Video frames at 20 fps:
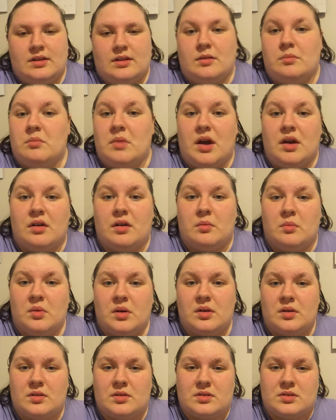the merry
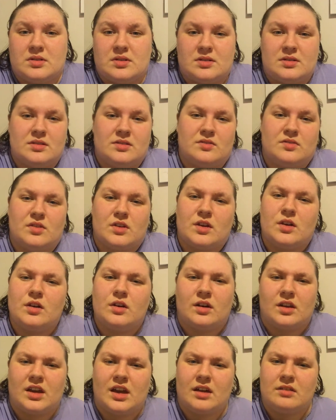murderesses of the
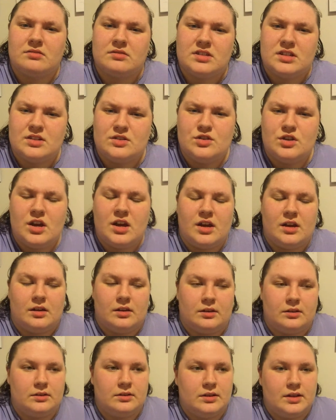Cook County
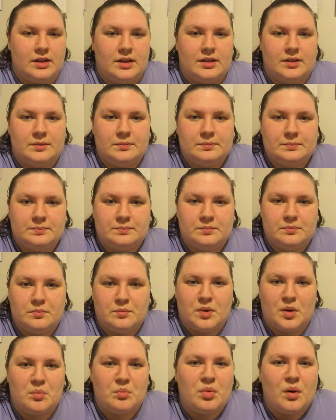Jail,
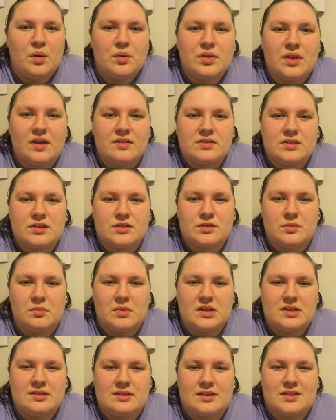but both have such
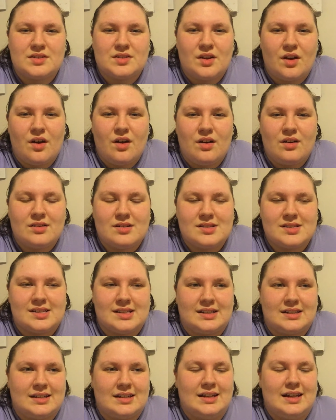amazing songs
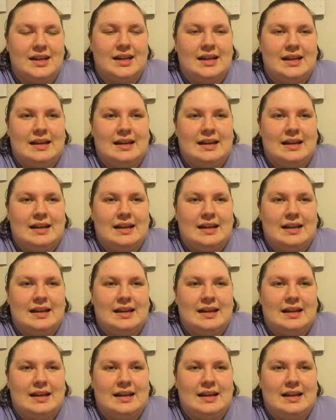and